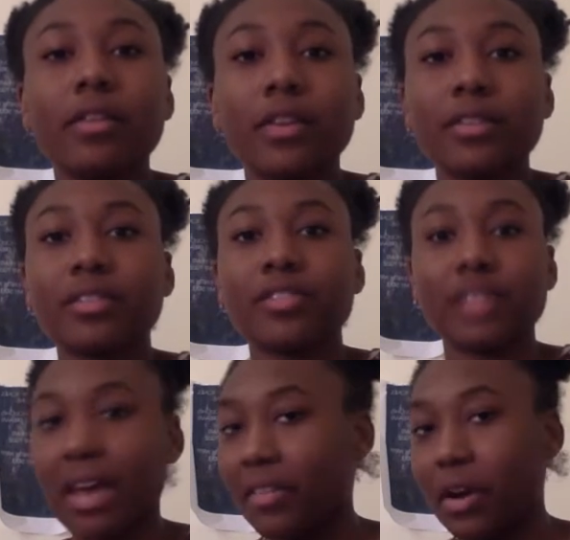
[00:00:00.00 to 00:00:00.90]
versus
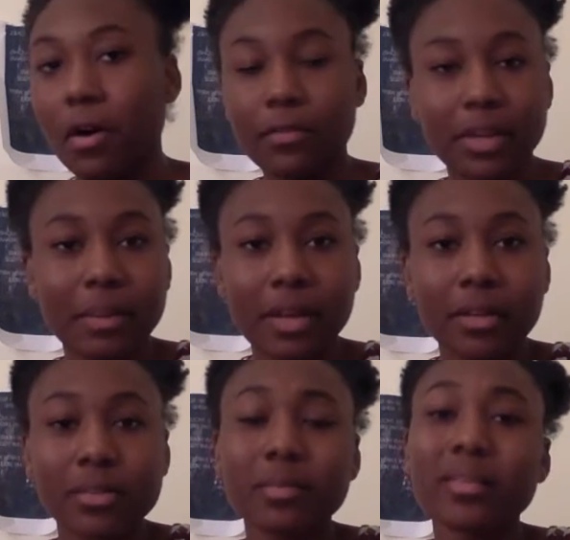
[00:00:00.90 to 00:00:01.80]
just having all
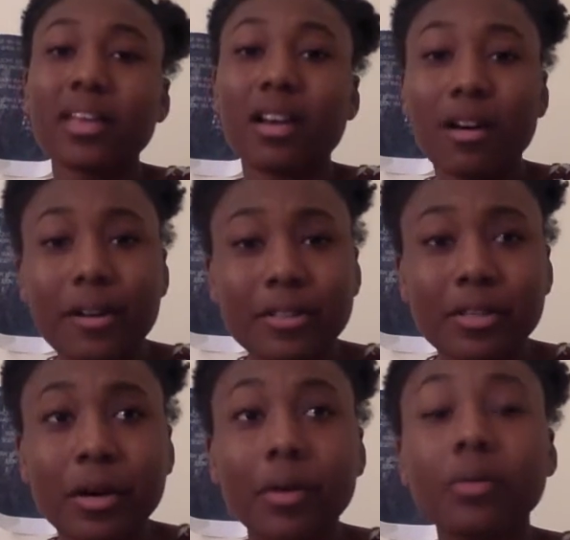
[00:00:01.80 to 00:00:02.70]
females.
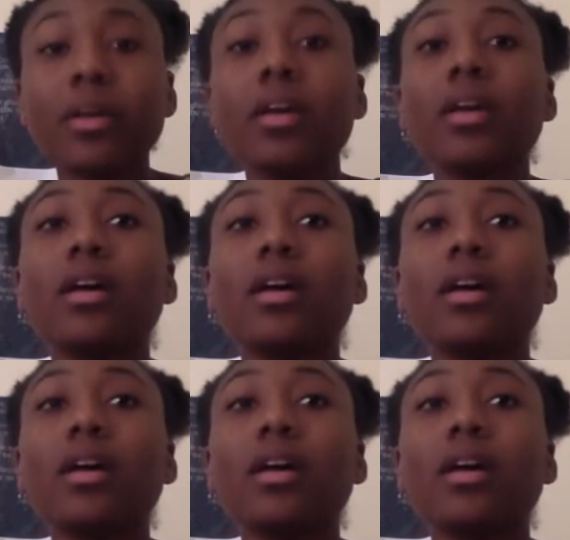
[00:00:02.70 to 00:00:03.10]
Also,